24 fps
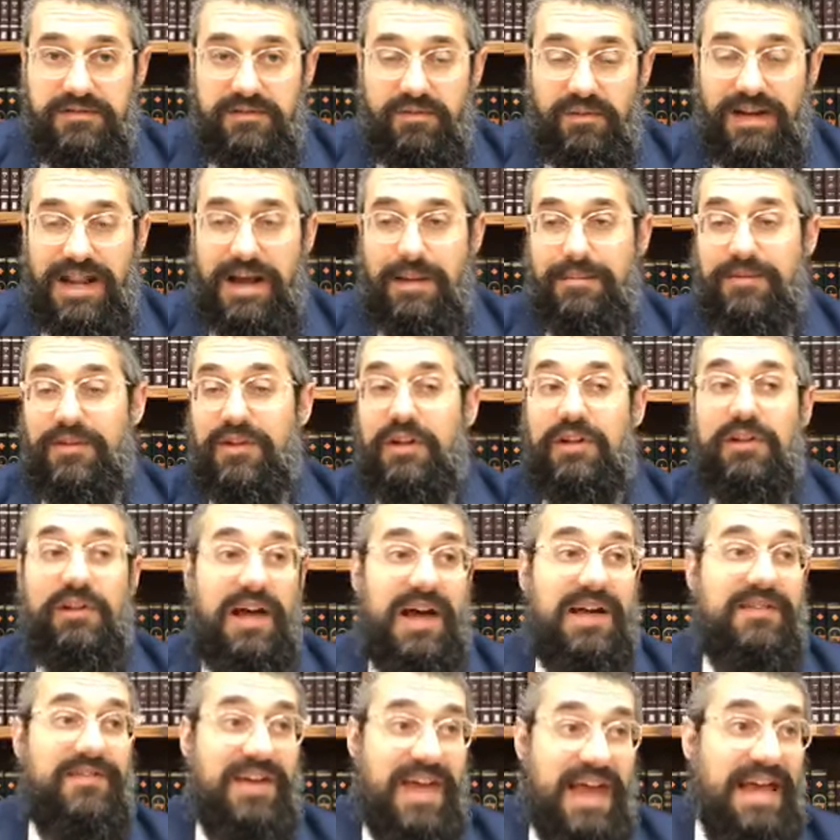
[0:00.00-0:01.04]
What happened to the
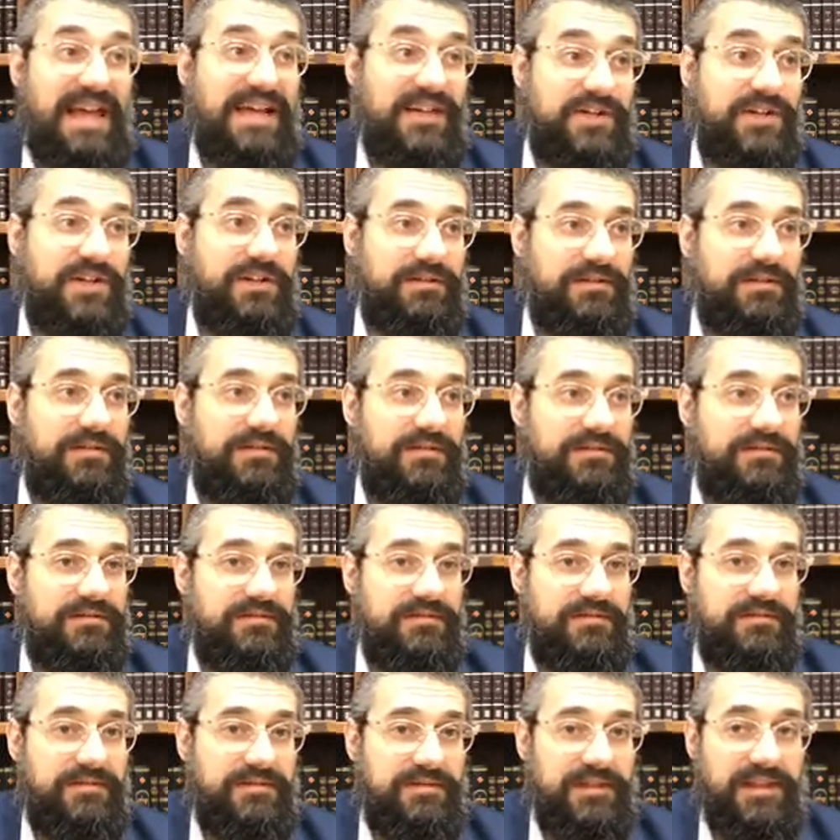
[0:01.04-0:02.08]
live agent,
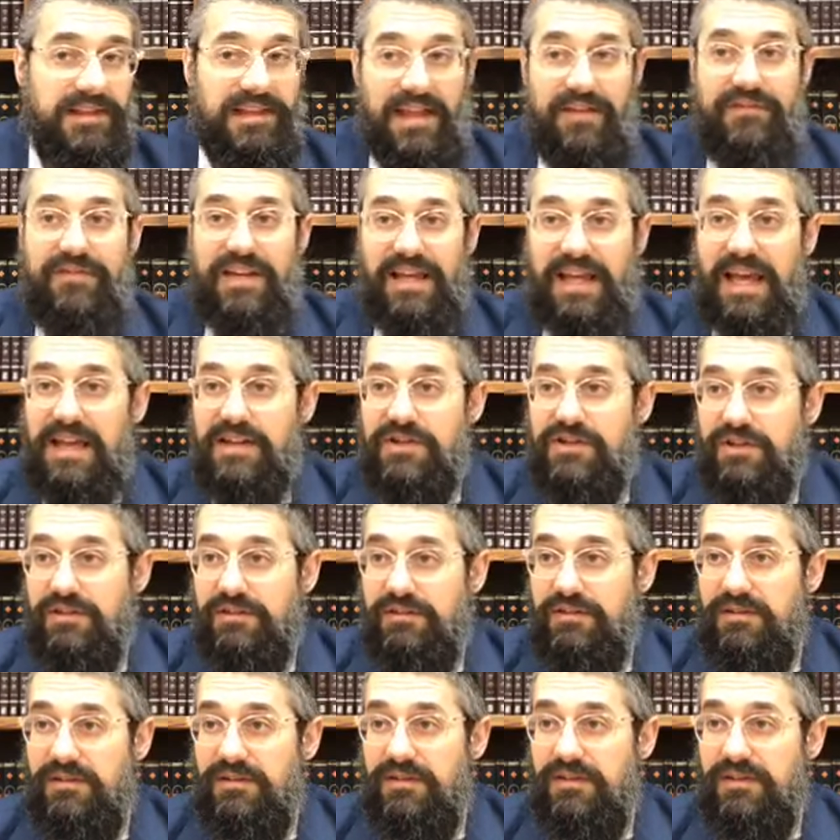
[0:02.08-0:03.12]
the leavening
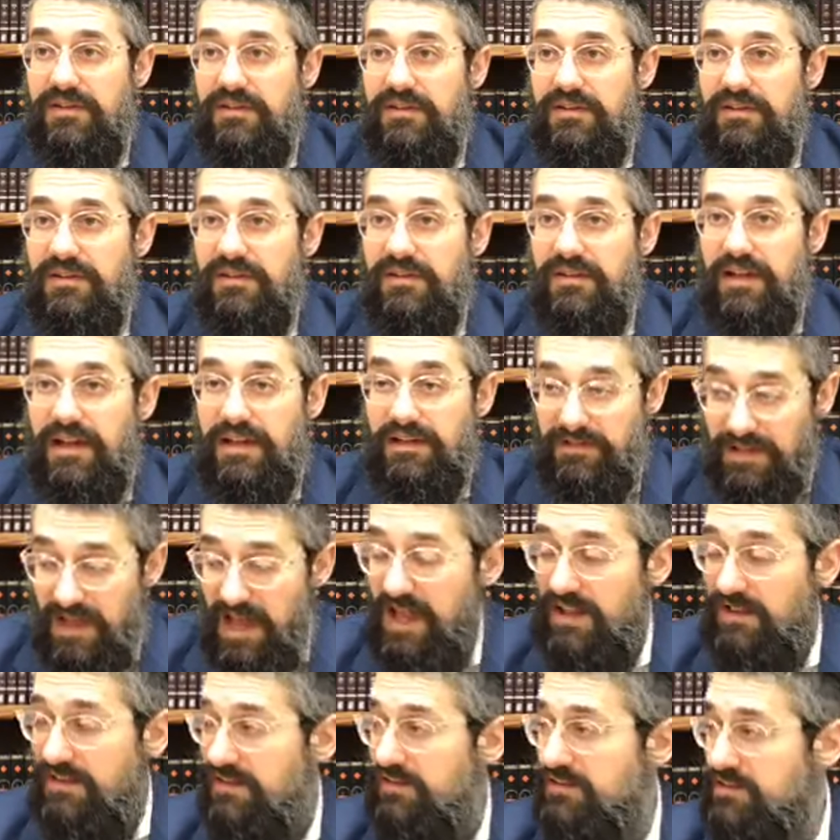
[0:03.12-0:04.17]
agent? It's It's
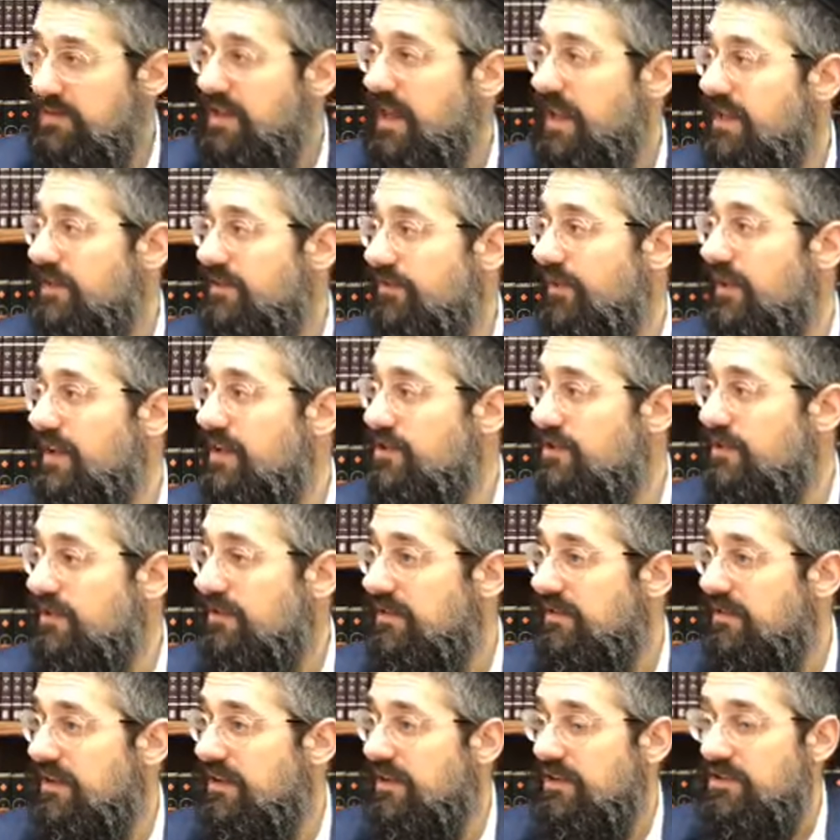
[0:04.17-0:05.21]
dead. It's dead. It's finished.
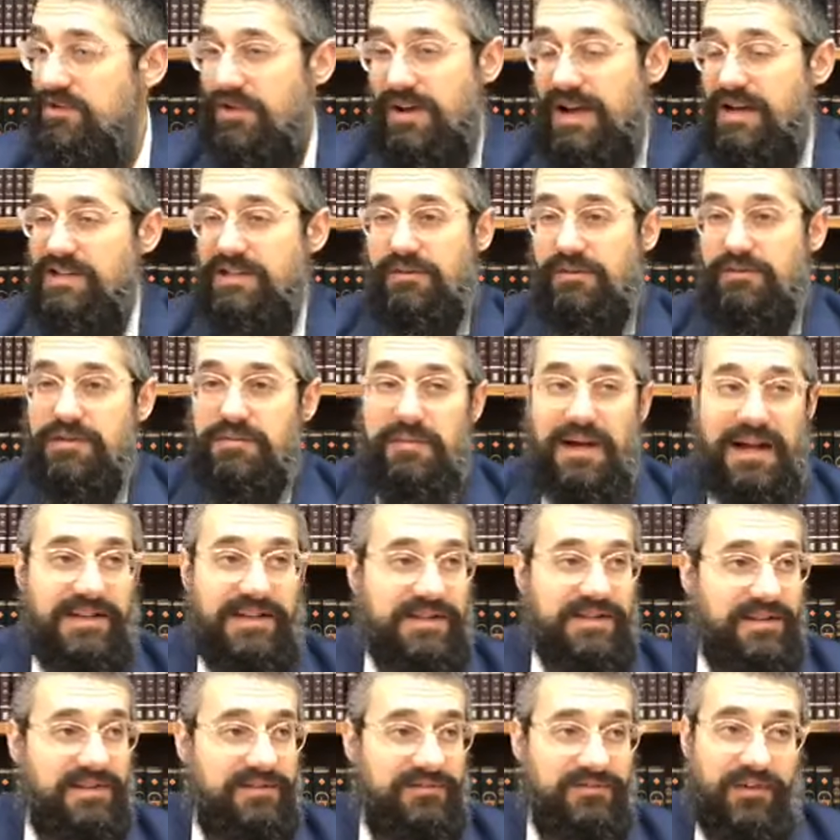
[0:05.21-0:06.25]
So actually, it was
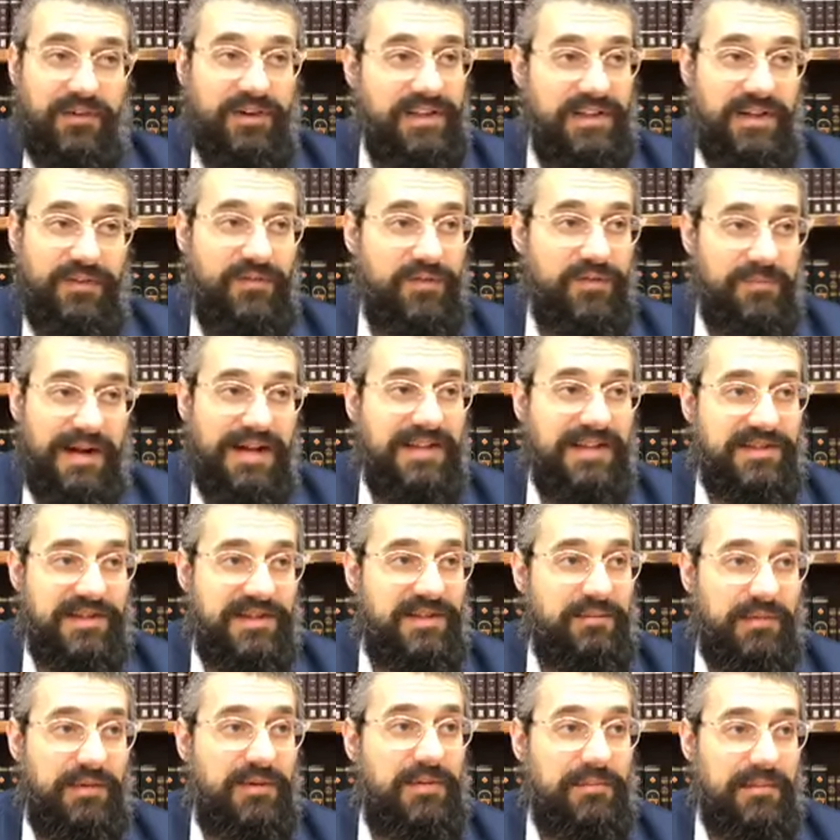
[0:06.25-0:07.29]
matzah. Very different matzah
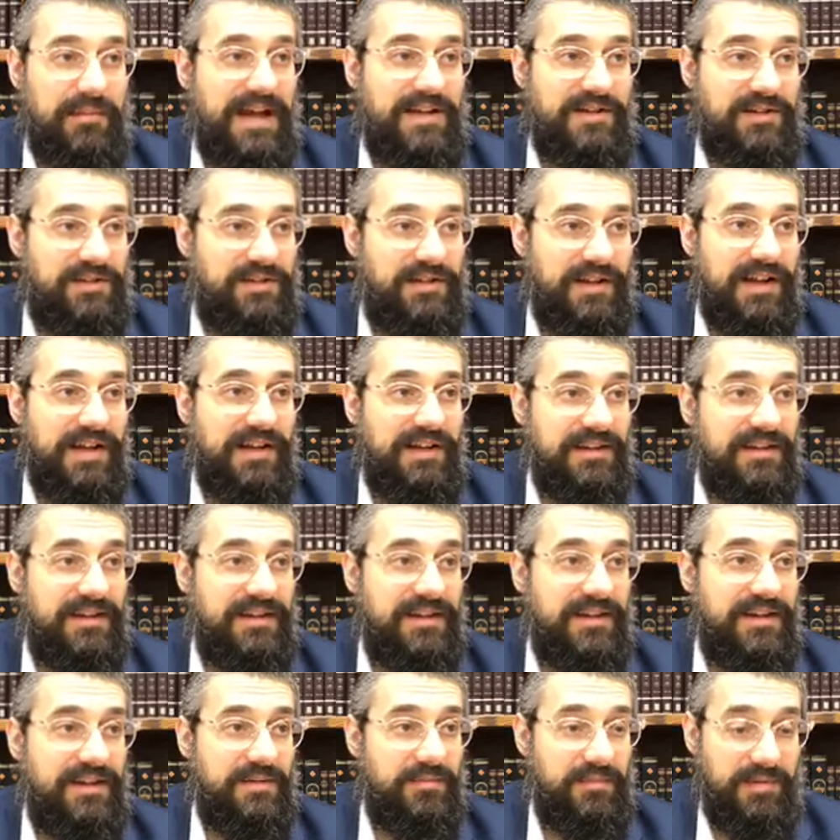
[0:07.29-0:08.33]
than we would imagine today,
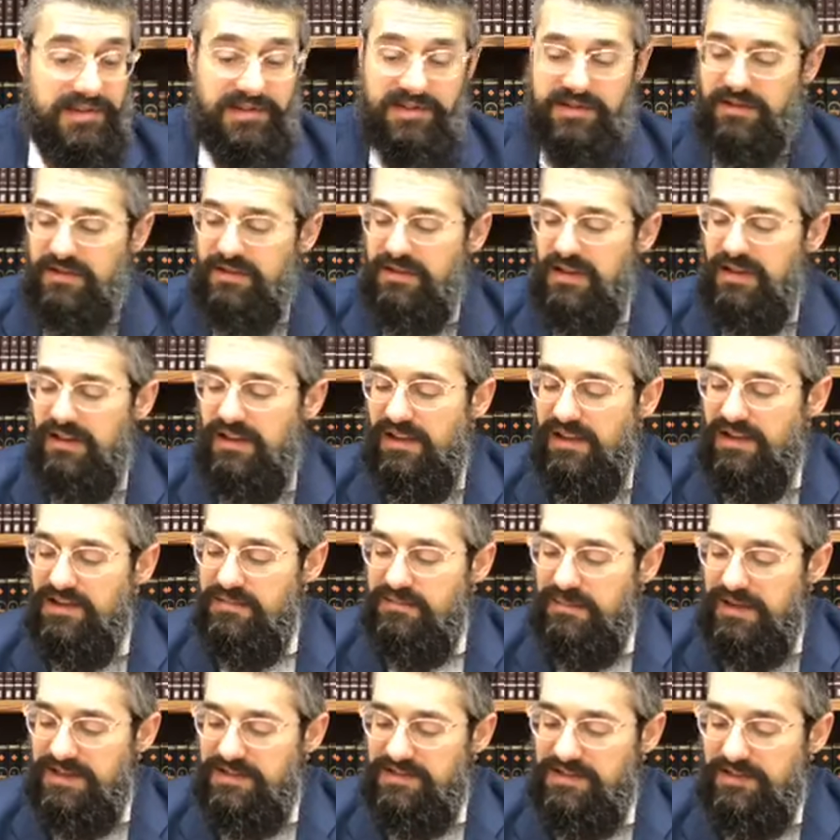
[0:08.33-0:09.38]
but
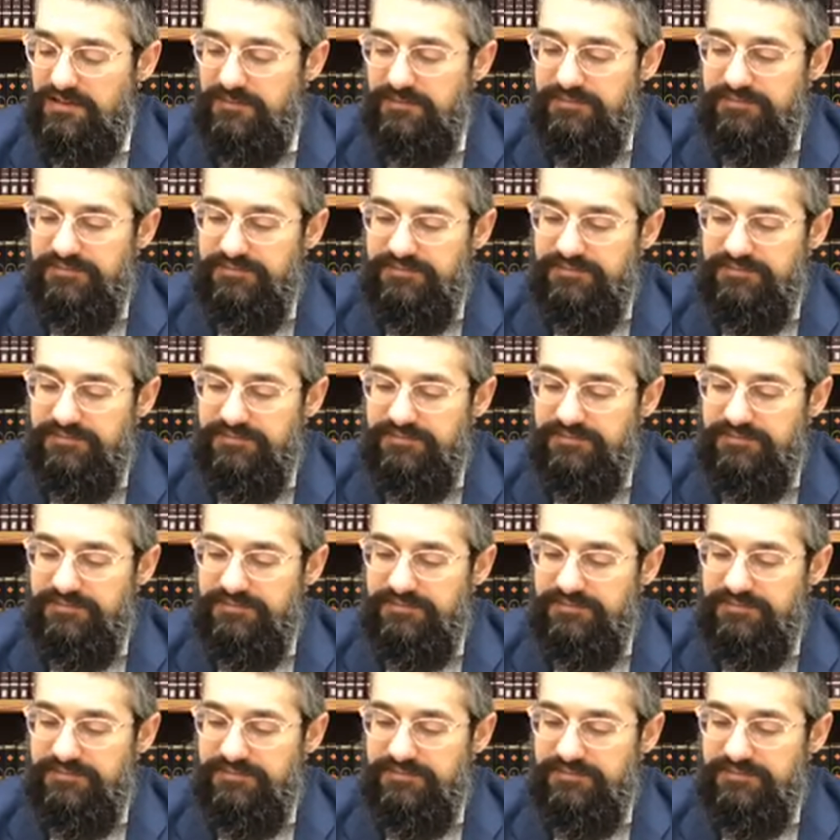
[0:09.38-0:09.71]
nonetheless matzah.